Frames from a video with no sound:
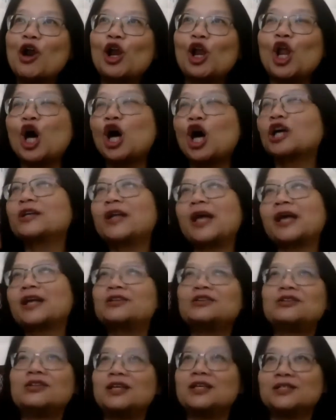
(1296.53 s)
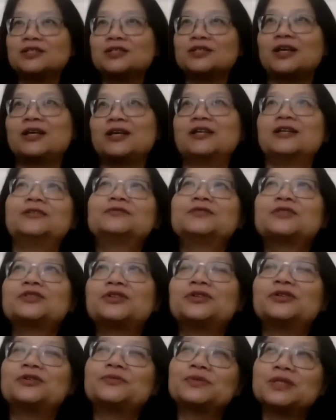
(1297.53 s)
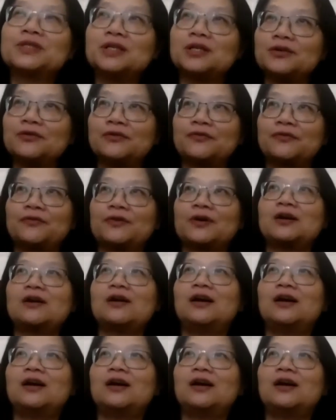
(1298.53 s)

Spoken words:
long, like in terms of